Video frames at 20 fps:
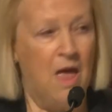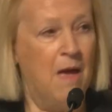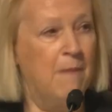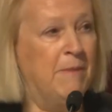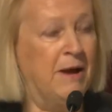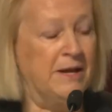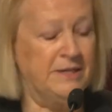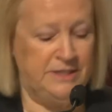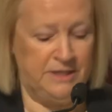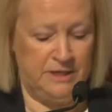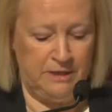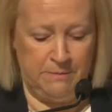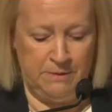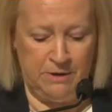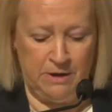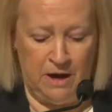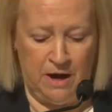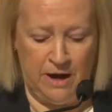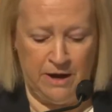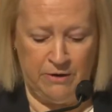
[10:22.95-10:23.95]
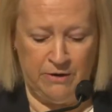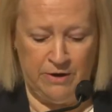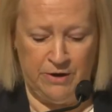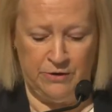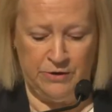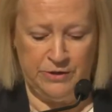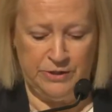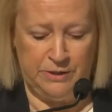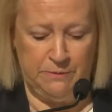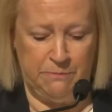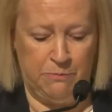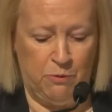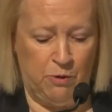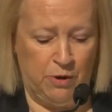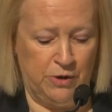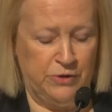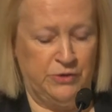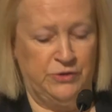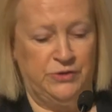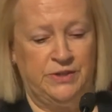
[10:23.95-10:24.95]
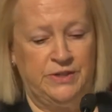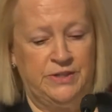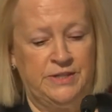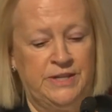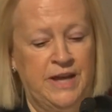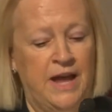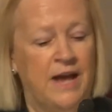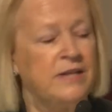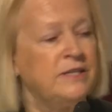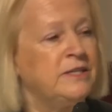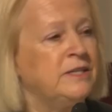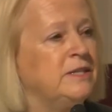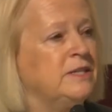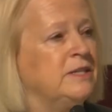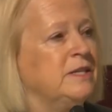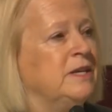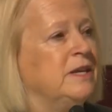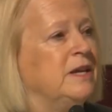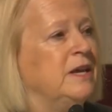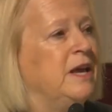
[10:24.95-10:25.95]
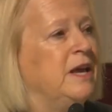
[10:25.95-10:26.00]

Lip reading: My team and I are here to support your success